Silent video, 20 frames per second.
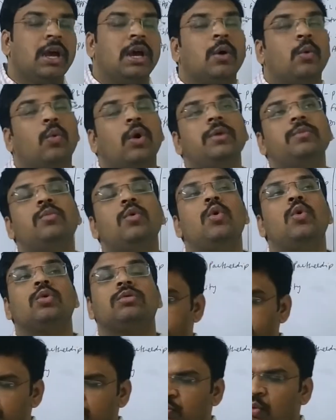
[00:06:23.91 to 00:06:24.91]
One more
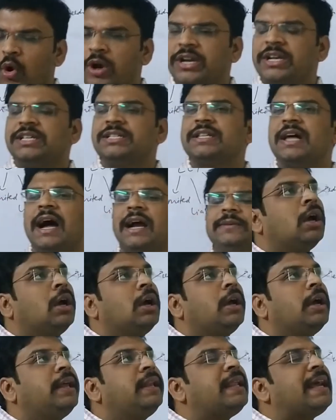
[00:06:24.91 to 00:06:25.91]
point is that
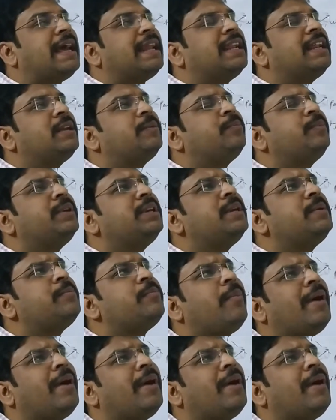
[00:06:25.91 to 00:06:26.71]
in LLP,